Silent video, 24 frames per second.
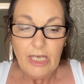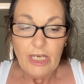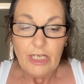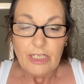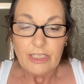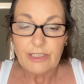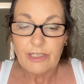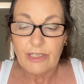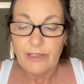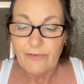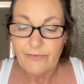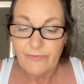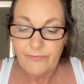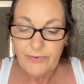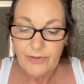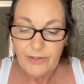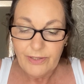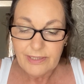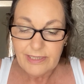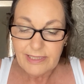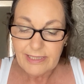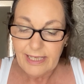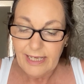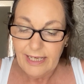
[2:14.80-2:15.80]
So the
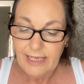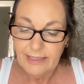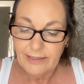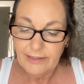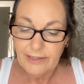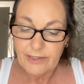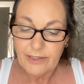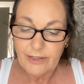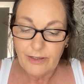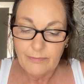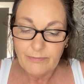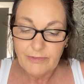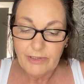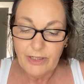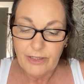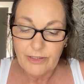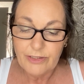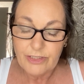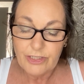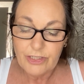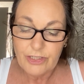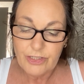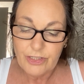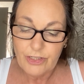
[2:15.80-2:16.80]
first colour that I'm going
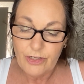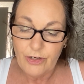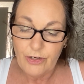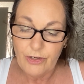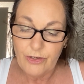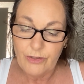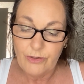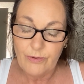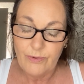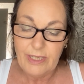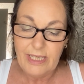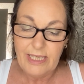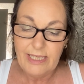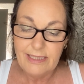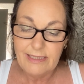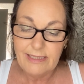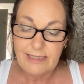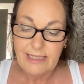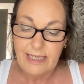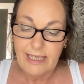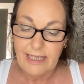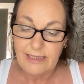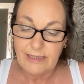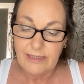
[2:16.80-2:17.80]
to show you is
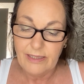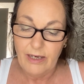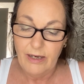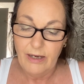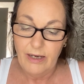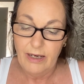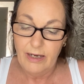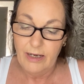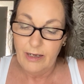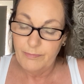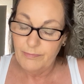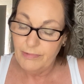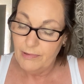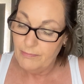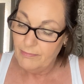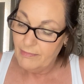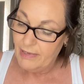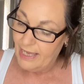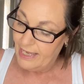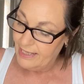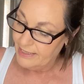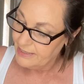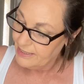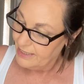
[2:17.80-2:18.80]
in the Hyper
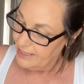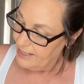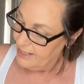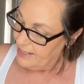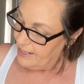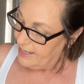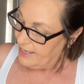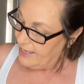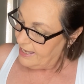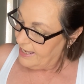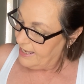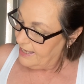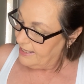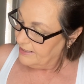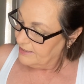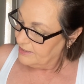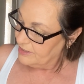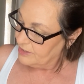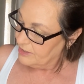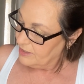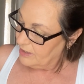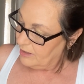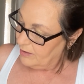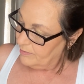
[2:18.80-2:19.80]
Matte,
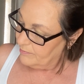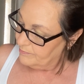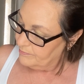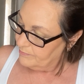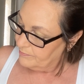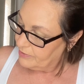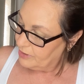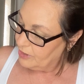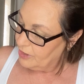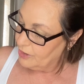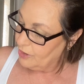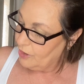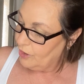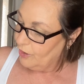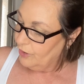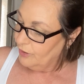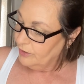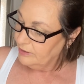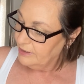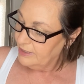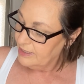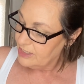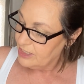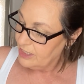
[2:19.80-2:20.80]
and I can
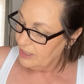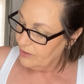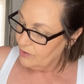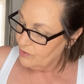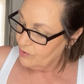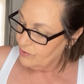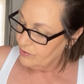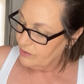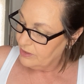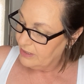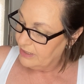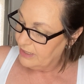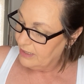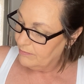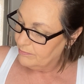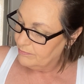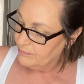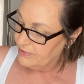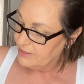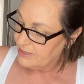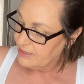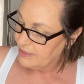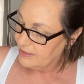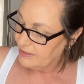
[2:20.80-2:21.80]
only tell you the
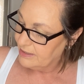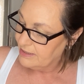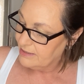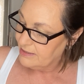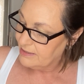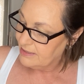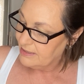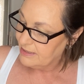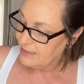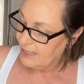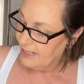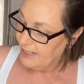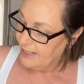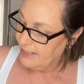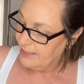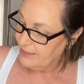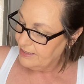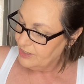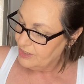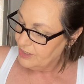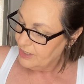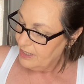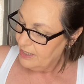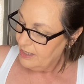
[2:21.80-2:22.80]
numbers at this
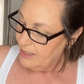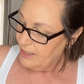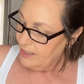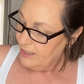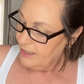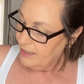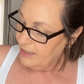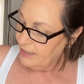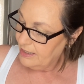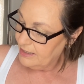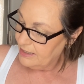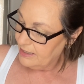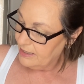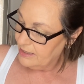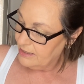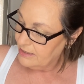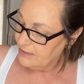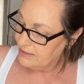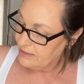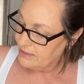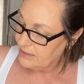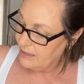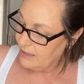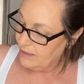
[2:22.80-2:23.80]
stage. It
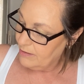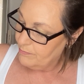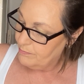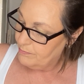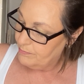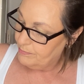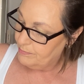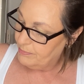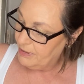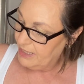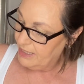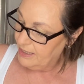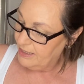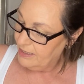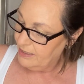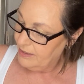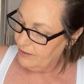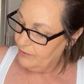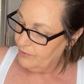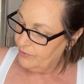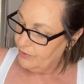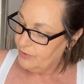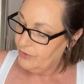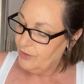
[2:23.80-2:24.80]
is
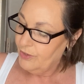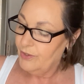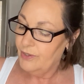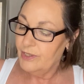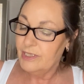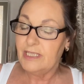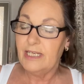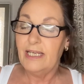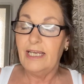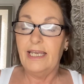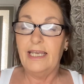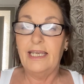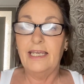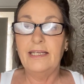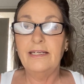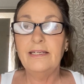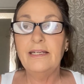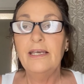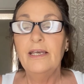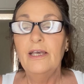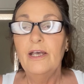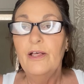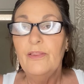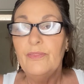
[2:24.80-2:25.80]
B13.
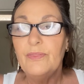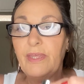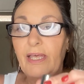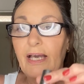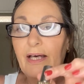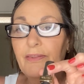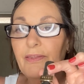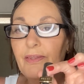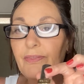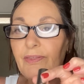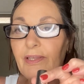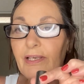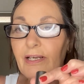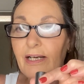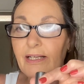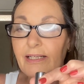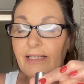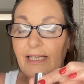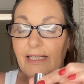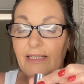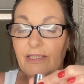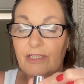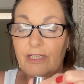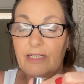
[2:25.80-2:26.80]
The other thing I
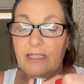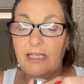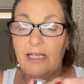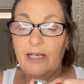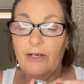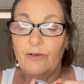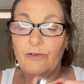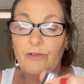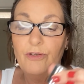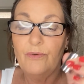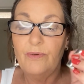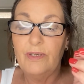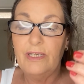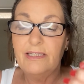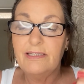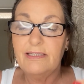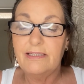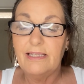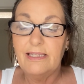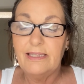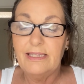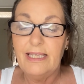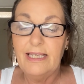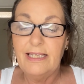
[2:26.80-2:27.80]
need to tell you is
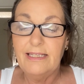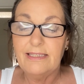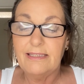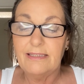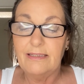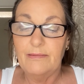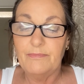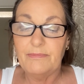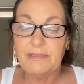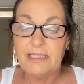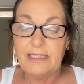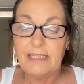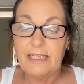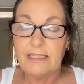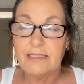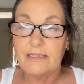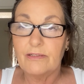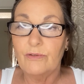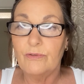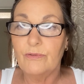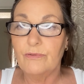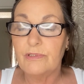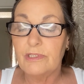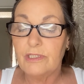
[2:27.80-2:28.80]
that these lipsticks
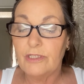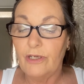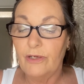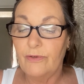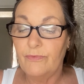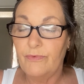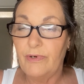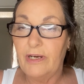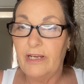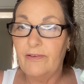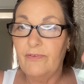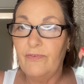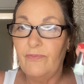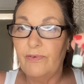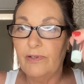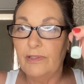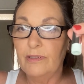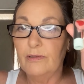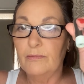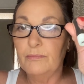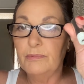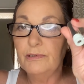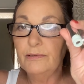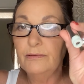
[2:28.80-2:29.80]
are also
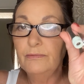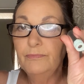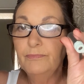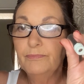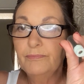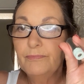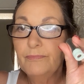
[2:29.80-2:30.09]
refillable.